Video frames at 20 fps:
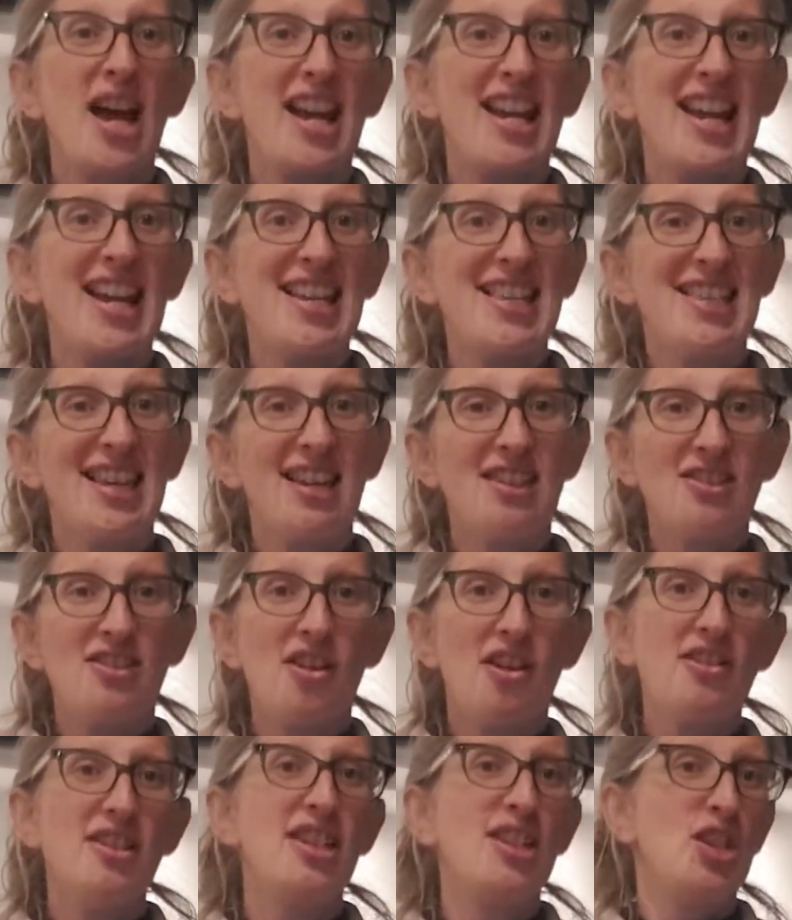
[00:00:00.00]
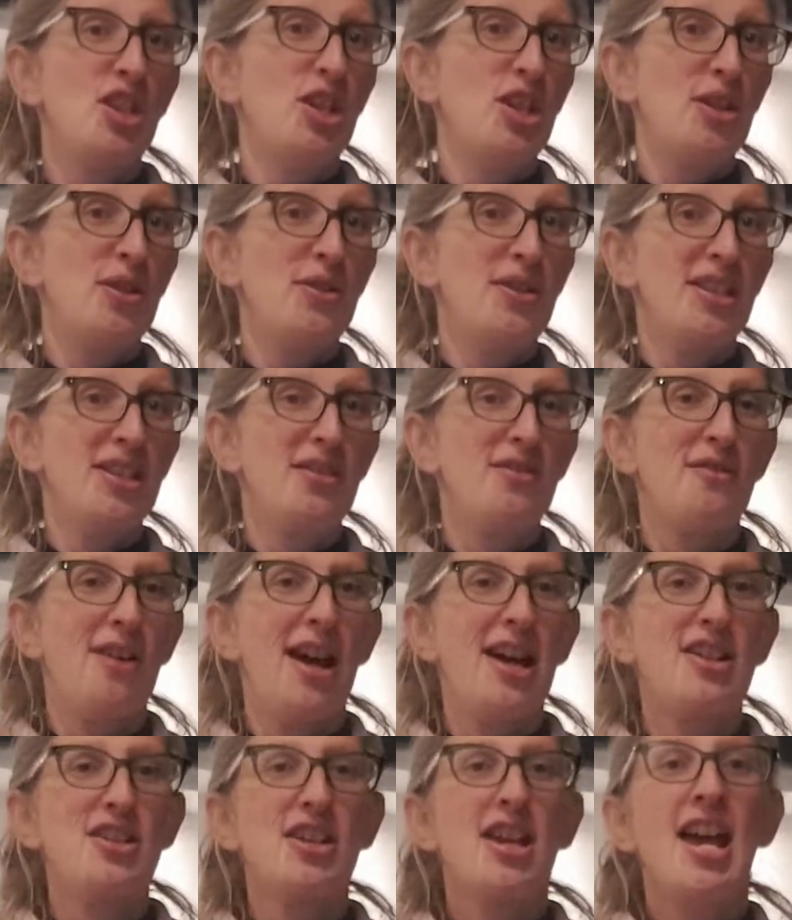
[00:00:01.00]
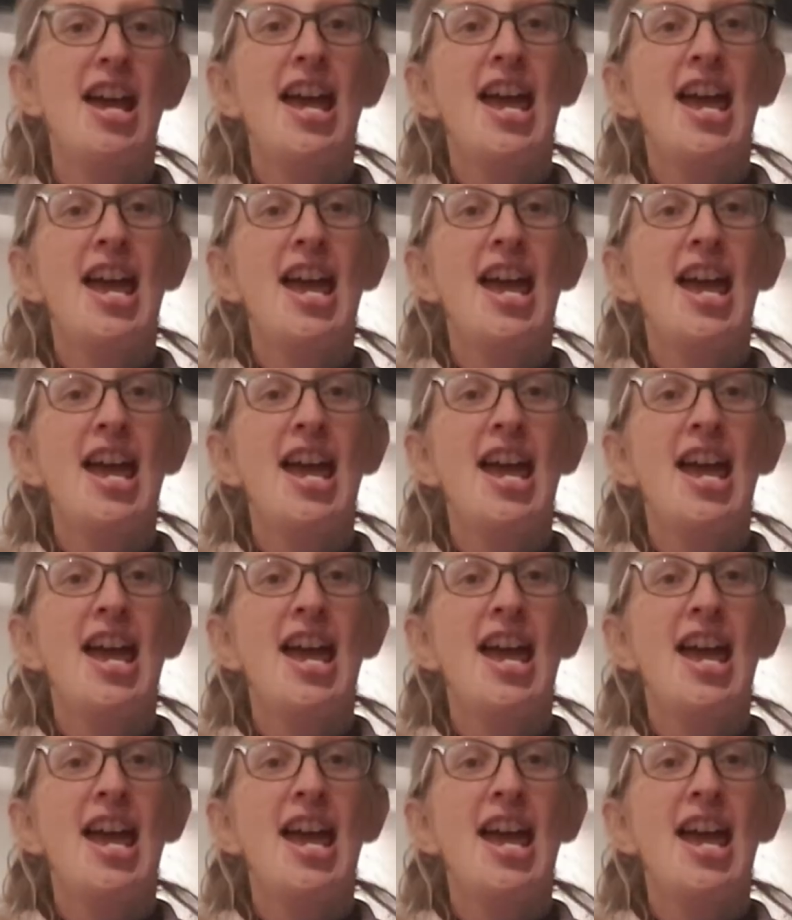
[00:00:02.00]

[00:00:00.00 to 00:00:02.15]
and has started to lose its stretch.